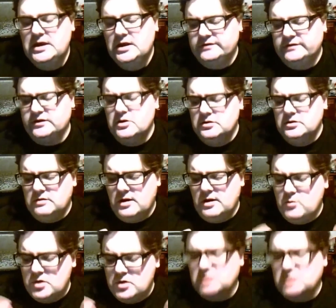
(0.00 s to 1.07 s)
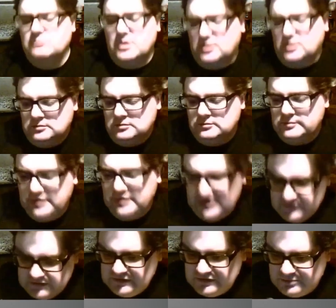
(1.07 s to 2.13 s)
So a worker role, because
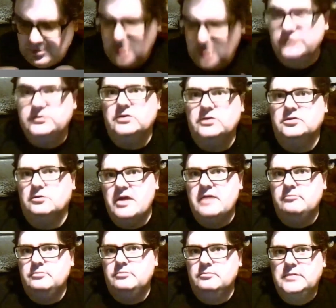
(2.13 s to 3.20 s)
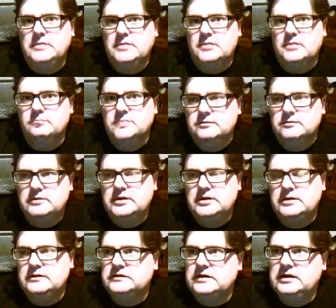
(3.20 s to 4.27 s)
it's exposed on the web,
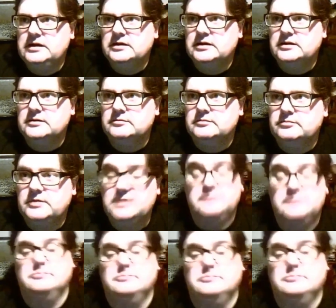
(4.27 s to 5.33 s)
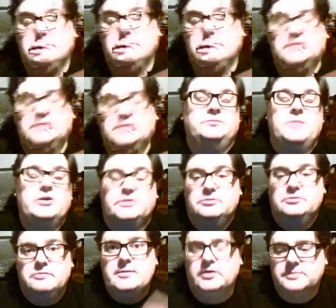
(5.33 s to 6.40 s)
is exposed on the
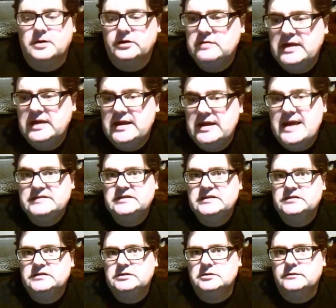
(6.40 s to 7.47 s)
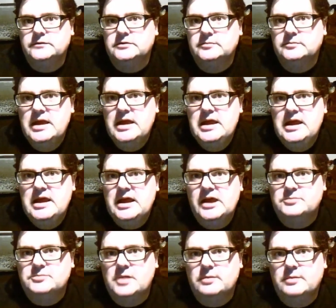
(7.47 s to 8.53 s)
web, I suppose, you get access to it from
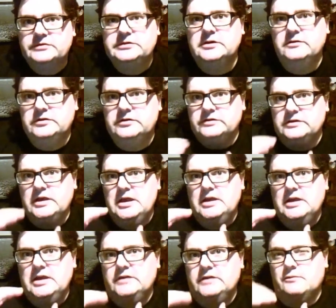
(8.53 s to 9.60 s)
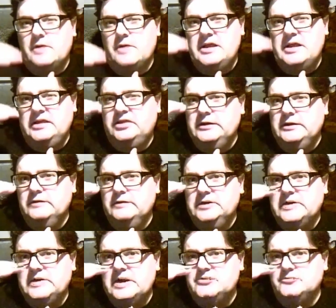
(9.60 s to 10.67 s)
Azure Mobile Services. So the way to think of it is
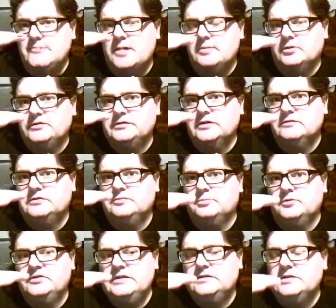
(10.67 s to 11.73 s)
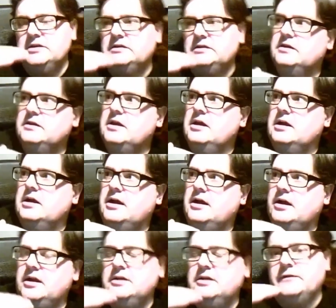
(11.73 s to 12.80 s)
Azure Mobile Services presents this
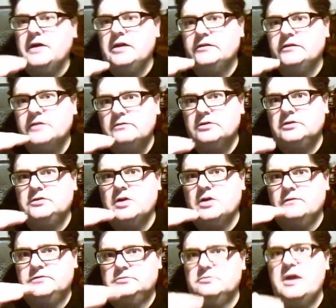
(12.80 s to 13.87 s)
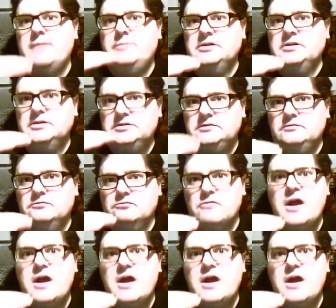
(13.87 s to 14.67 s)
interface over the top for rapid